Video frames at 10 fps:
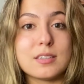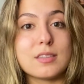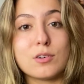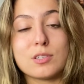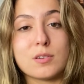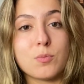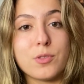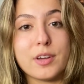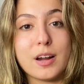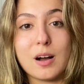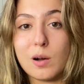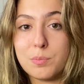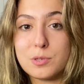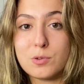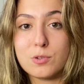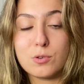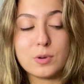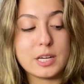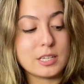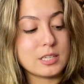There's someone that helps you do
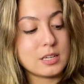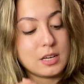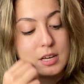it.